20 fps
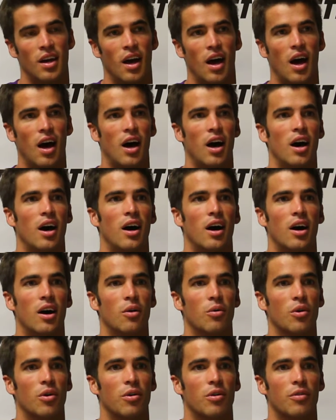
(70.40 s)

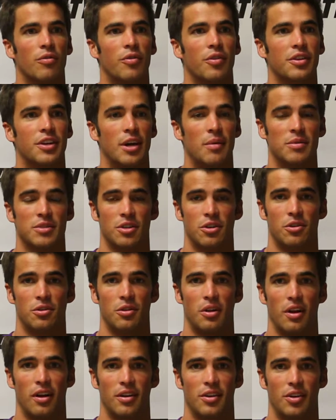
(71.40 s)
Well, for the team as a
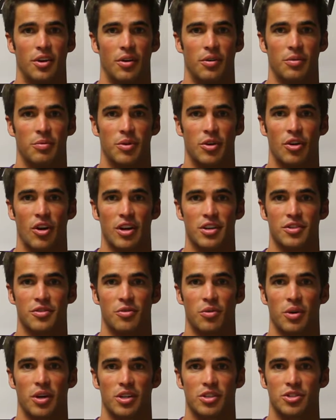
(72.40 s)
whole, it'd be great
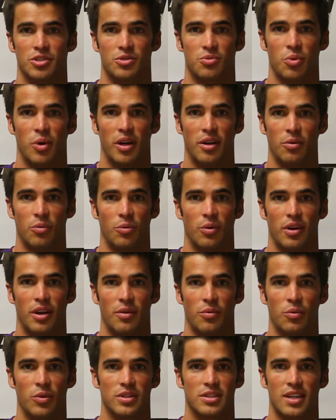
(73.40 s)
if we could just win
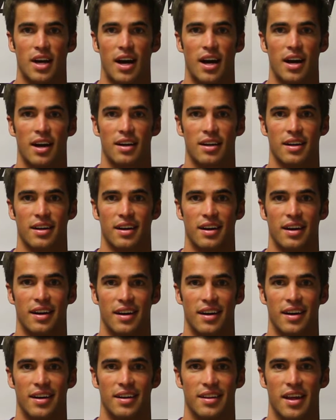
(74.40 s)
Skyac.
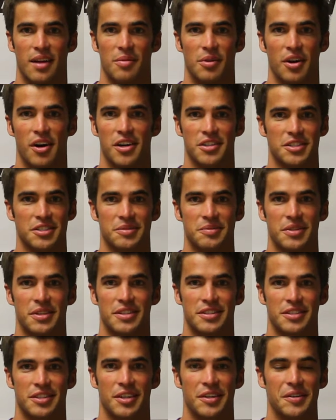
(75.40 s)
That'd be awesome.
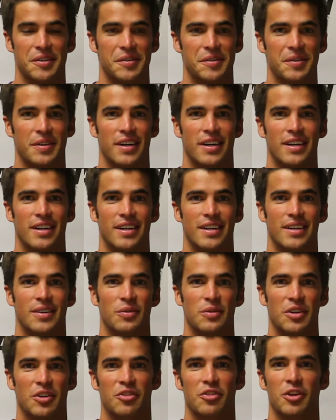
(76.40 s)
So
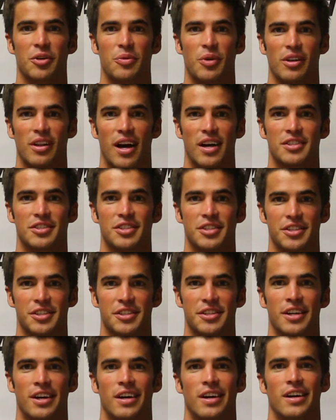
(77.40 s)
we did really well last
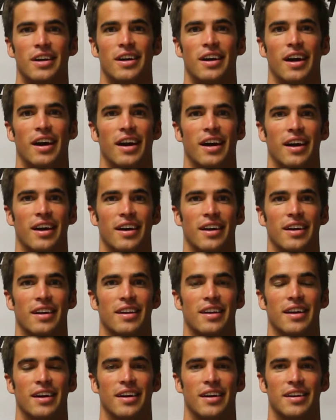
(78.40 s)
year,
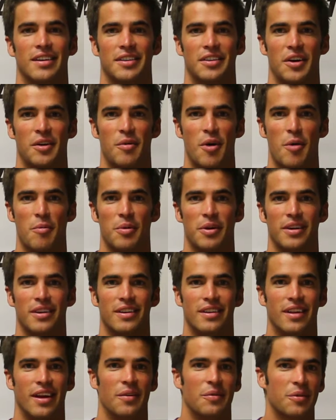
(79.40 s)
and
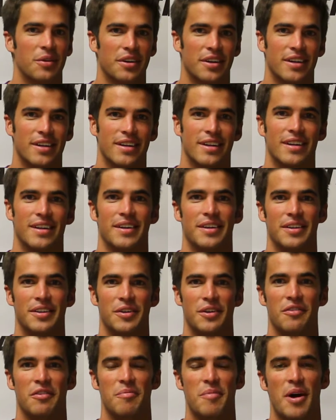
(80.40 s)
hoping that we're gonna
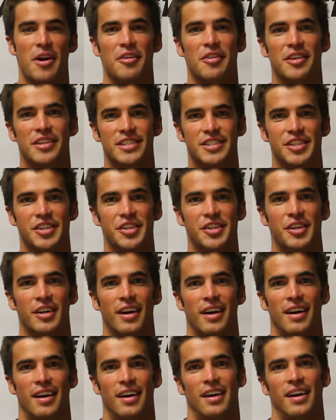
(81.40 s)
do even better this year.
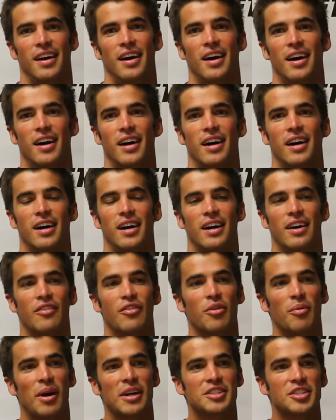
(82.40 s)

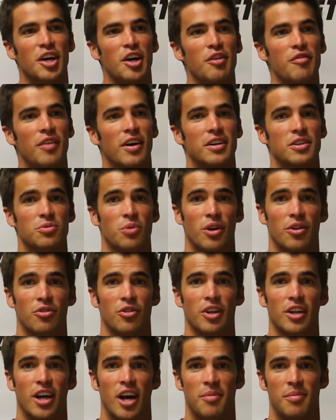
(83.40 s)
For myself, I just want to
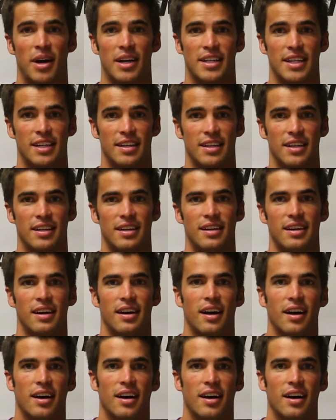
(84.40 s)
really up my DD.